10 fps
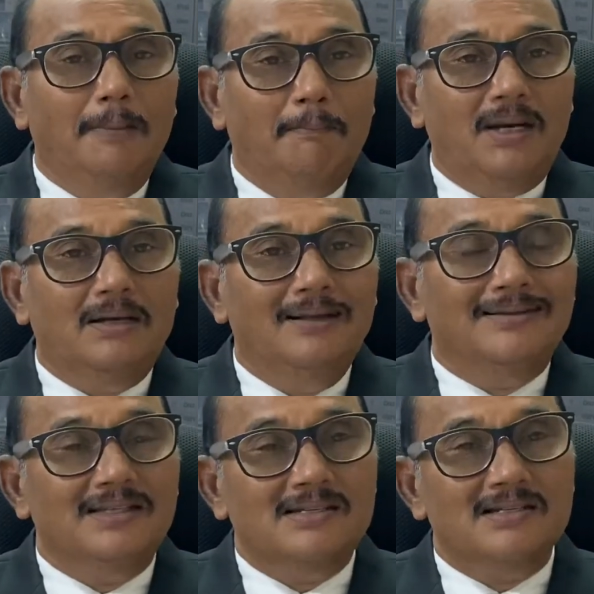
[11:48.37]
But
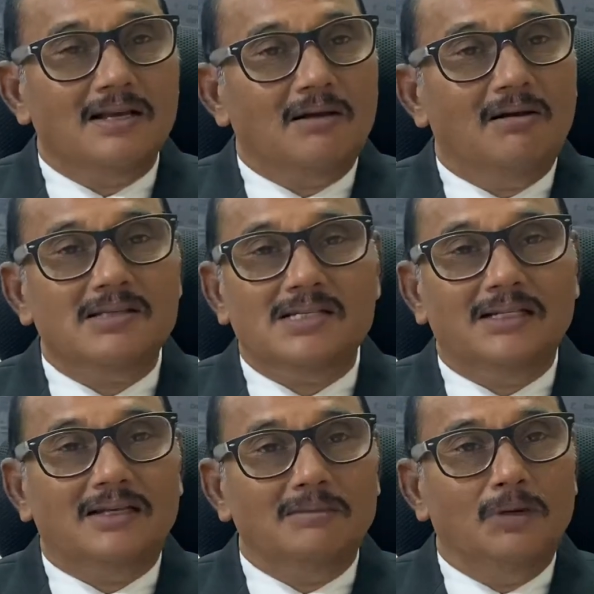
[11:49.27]
this is a
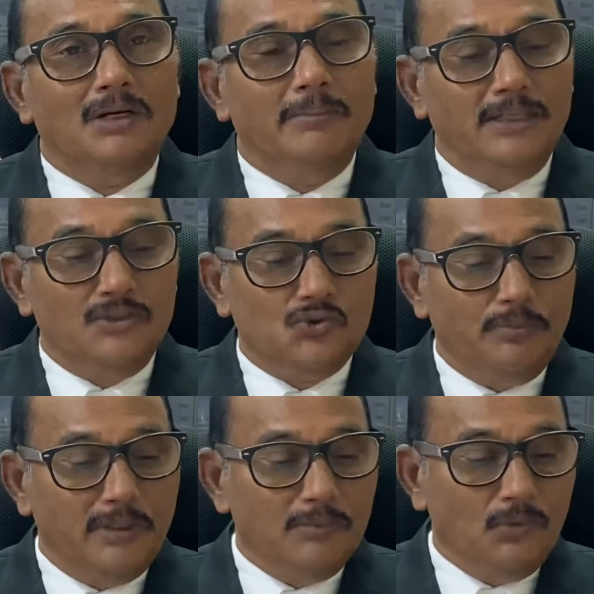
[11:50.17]
caustic remark by the
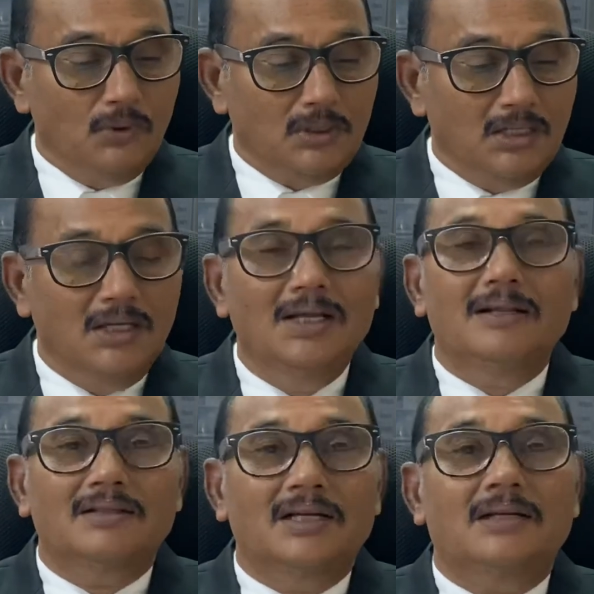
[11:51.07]
Supreme Court
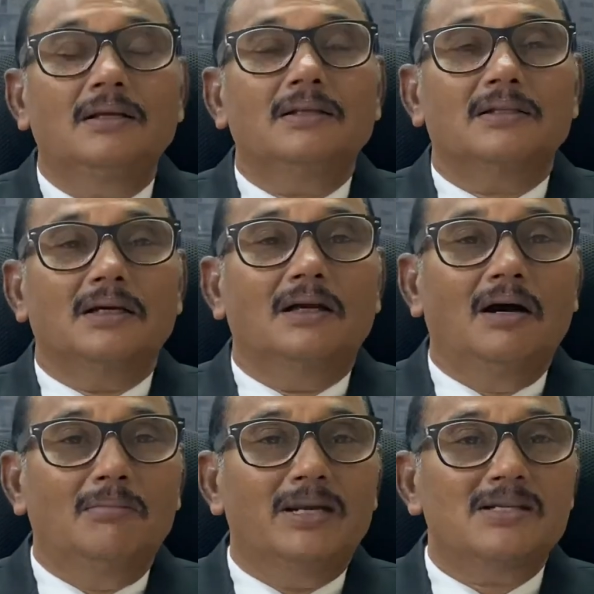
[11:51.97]
that the
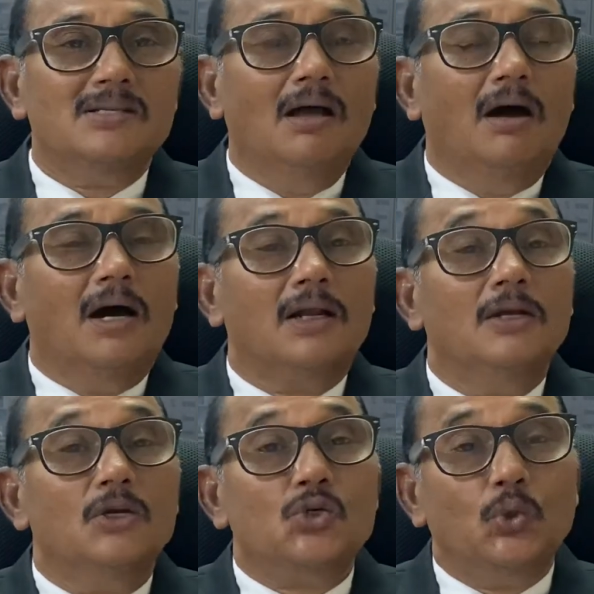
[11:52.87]
governments are
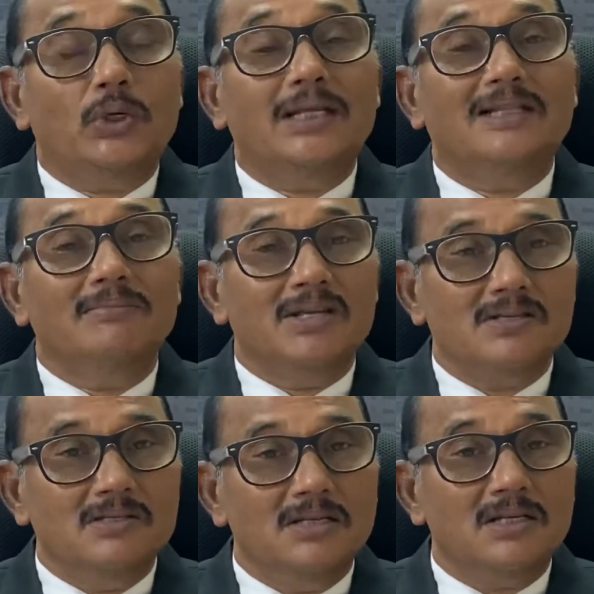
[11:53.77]
shooting the
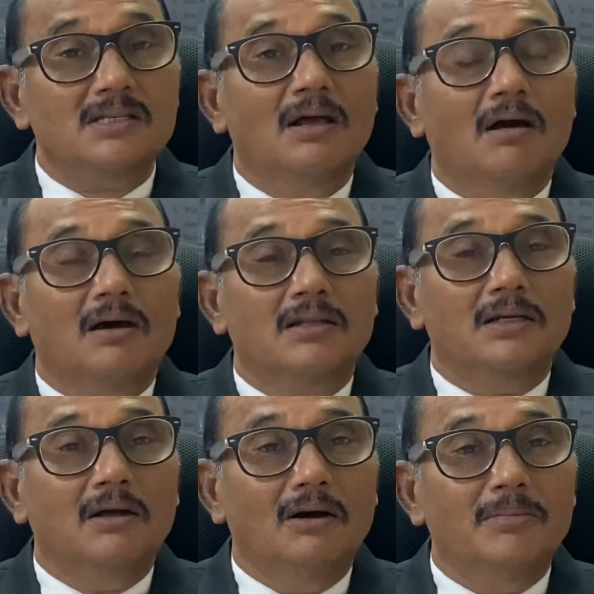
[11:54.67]
messengers, or the
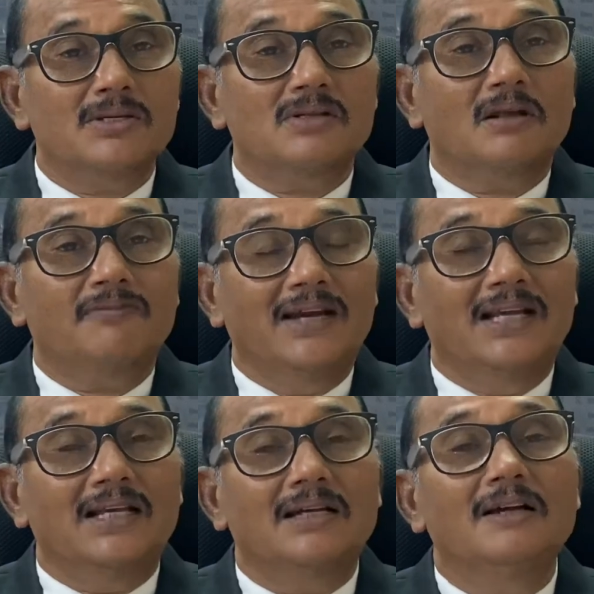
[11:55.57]
governments are
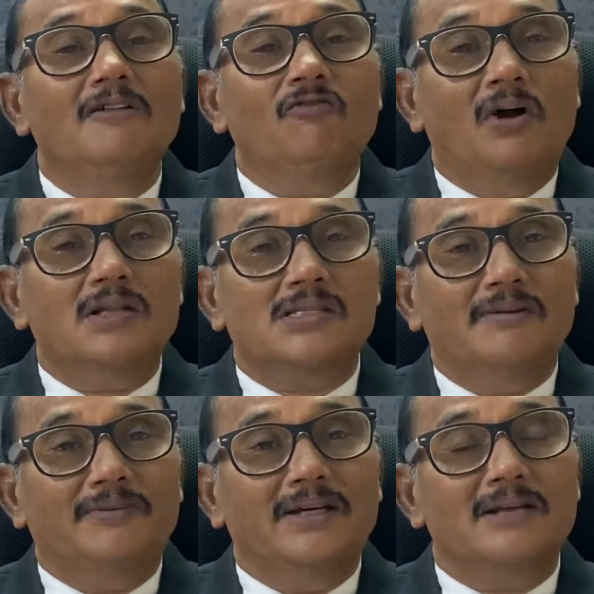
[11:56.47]
filing false
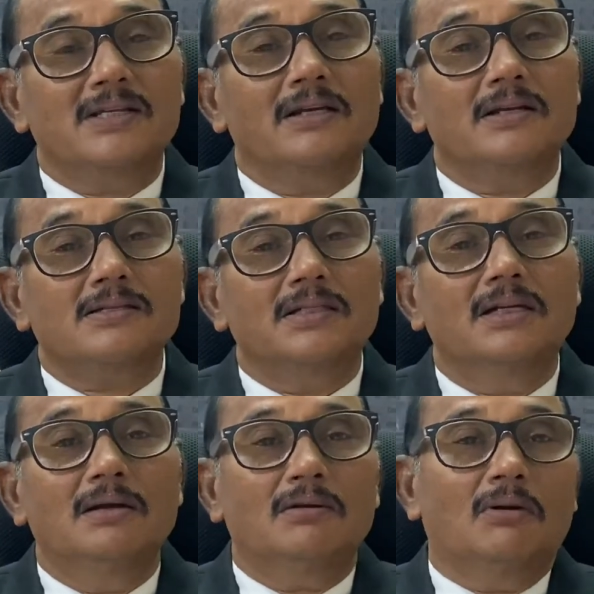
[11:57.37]
FIRs against the
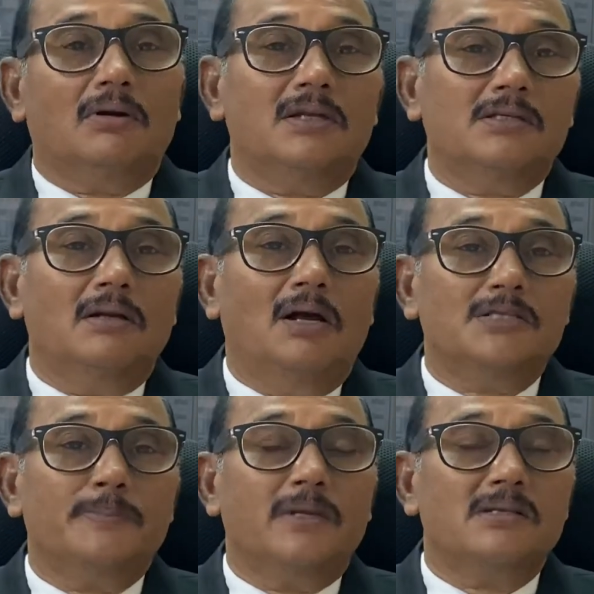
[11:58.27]
doctors and
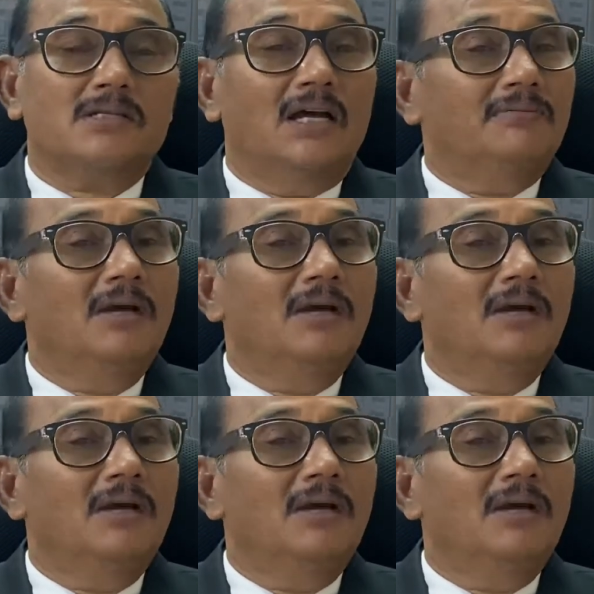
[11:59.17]
hospital staff,